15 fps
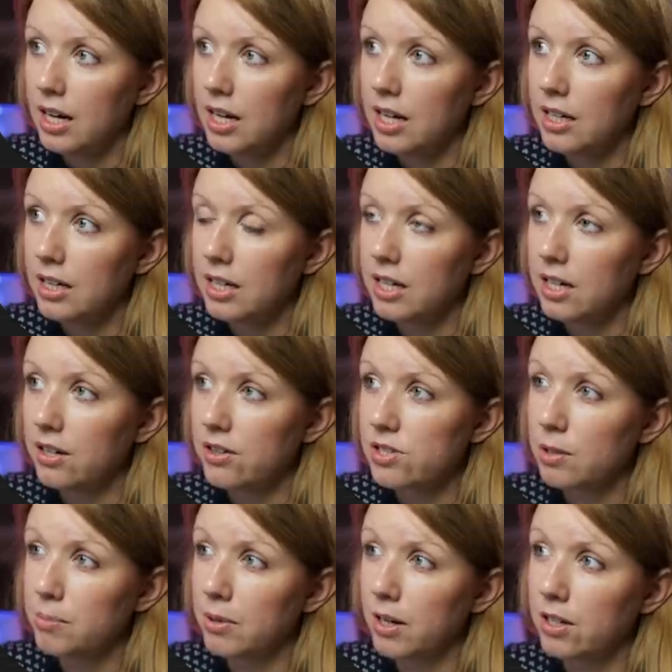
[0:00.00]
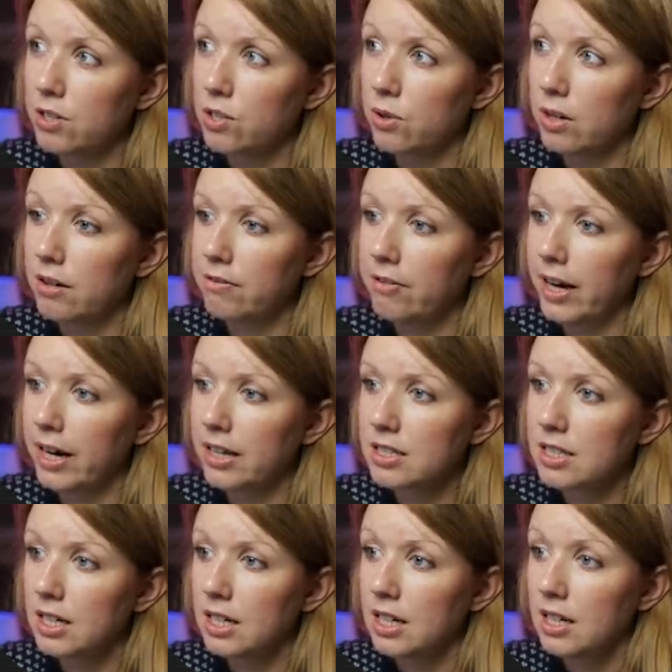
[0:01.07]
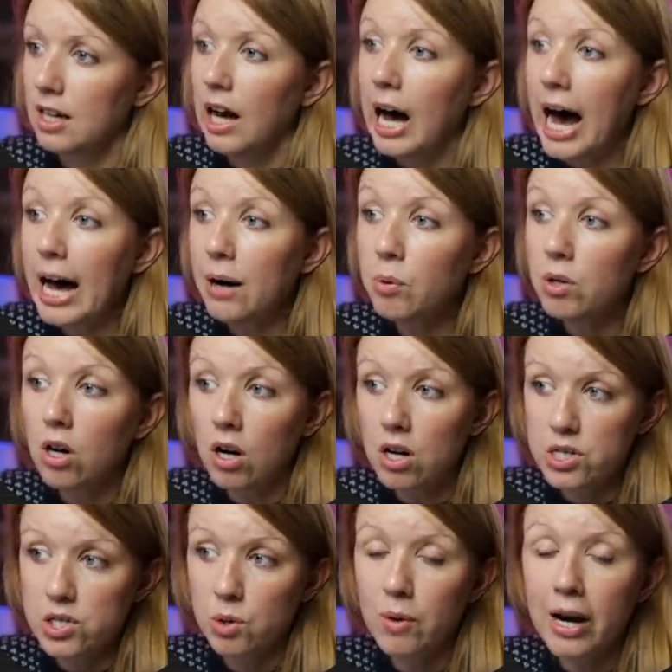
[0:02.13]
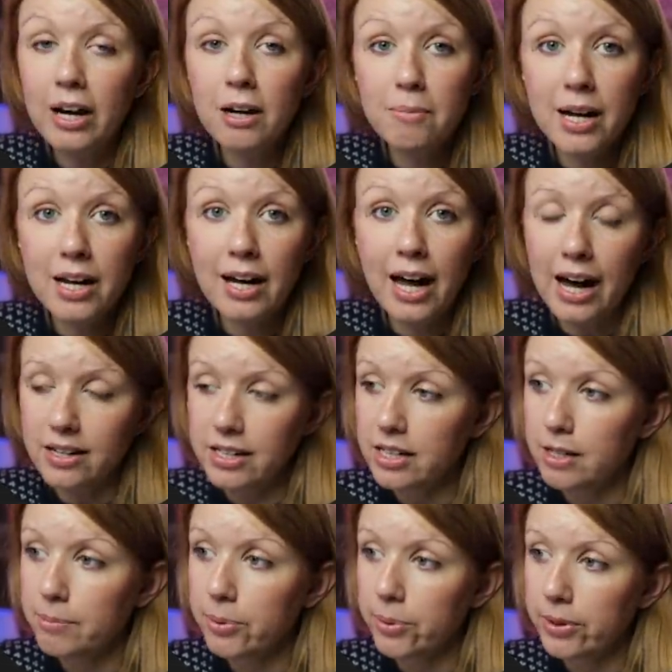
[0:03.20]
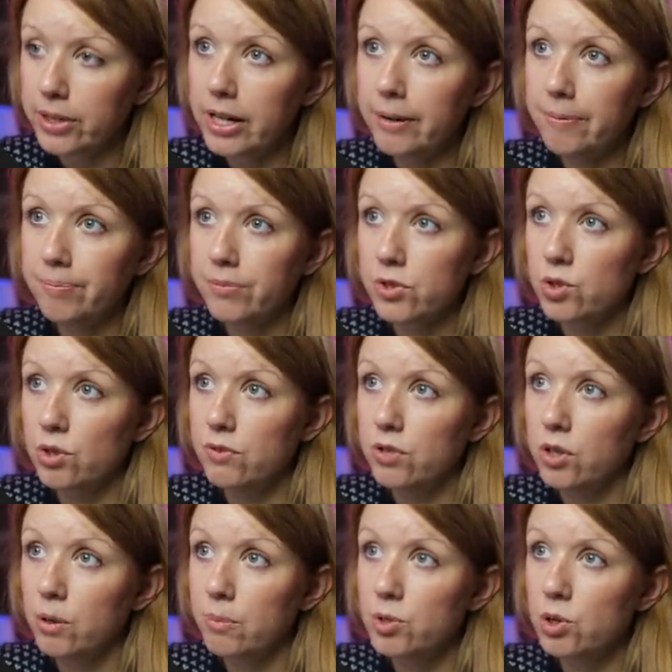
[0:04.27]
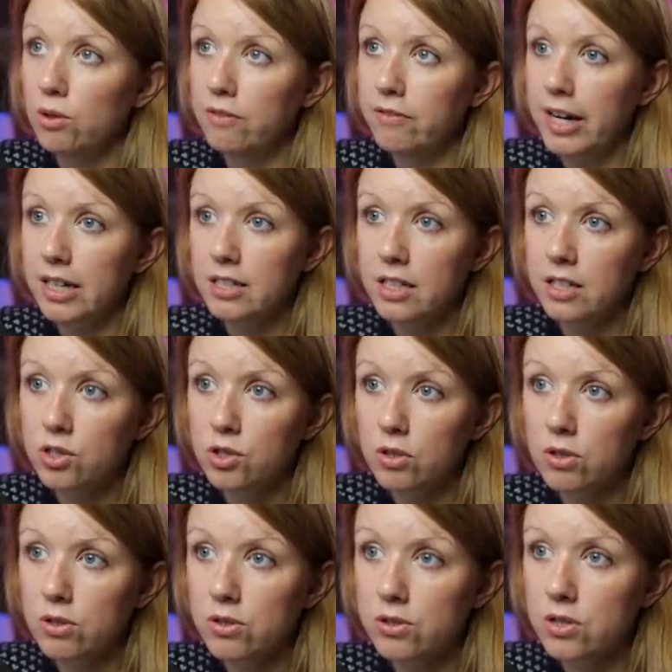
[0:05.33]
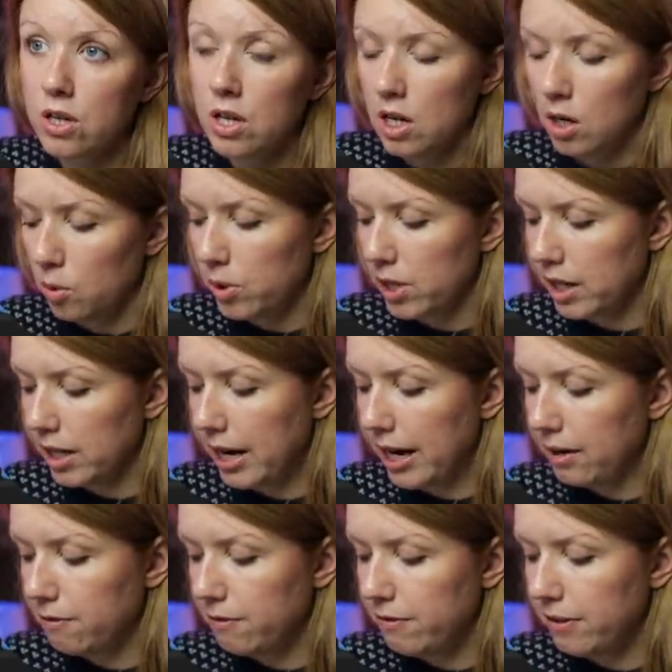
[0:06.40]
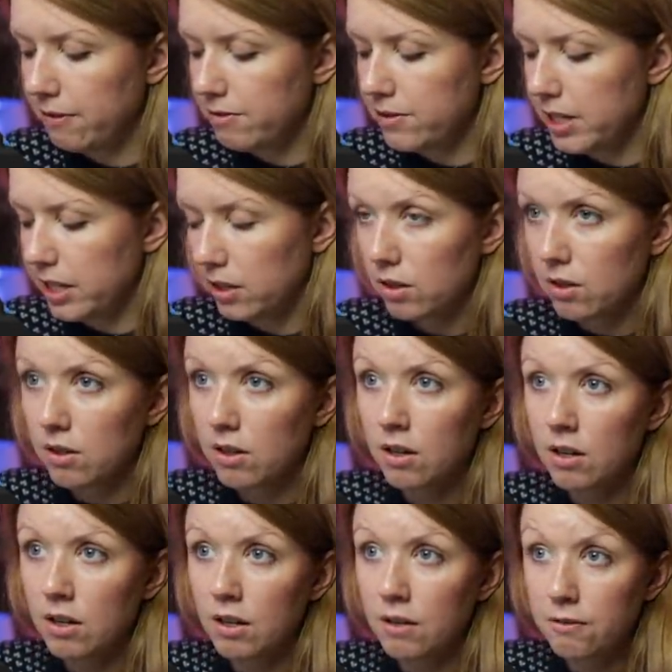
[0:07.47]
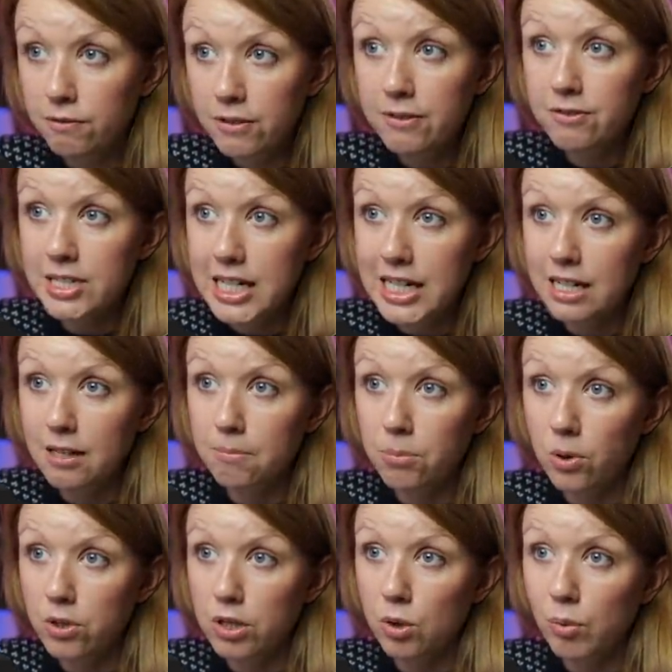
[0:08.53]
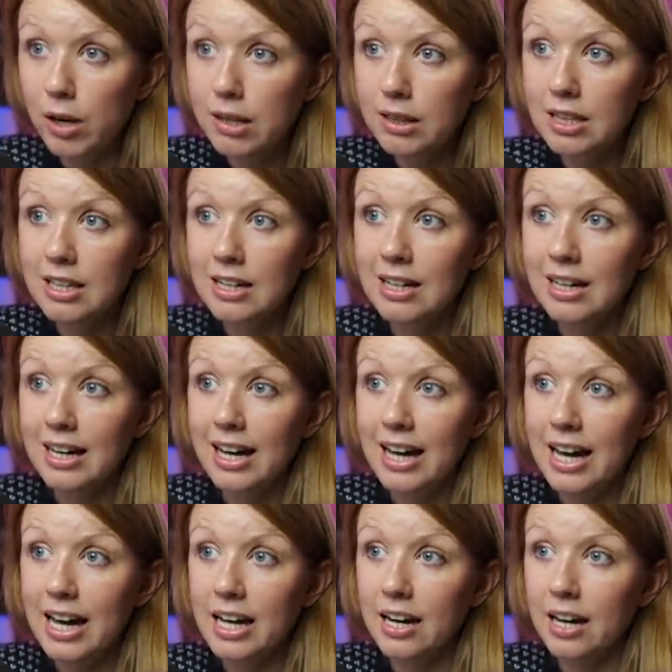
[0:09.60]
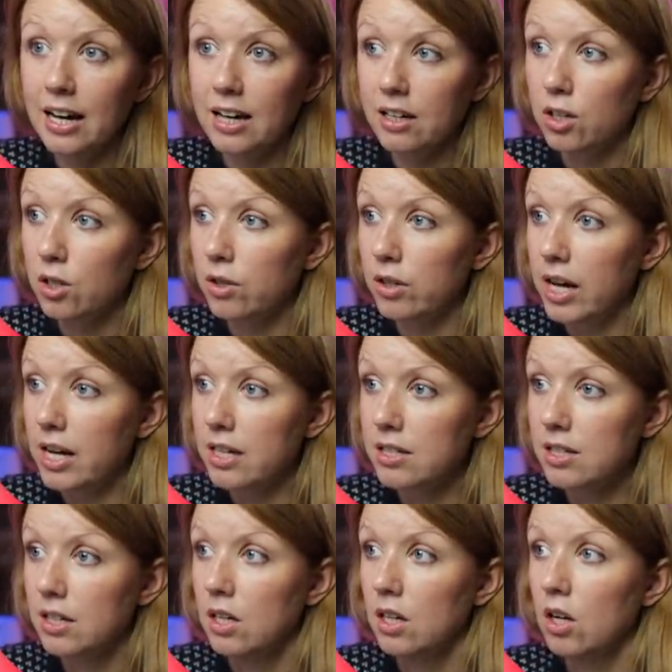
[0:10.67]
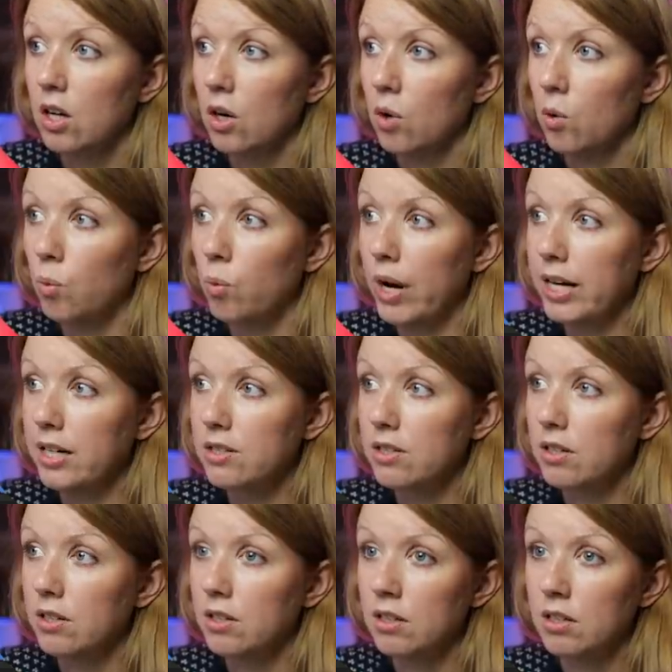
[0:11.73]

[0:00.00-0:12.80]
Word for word: And here's the barn door effect. I would also recommend adding a border. So if you go up to Effect Controls, we can add fifteen, fifteen border width and create a white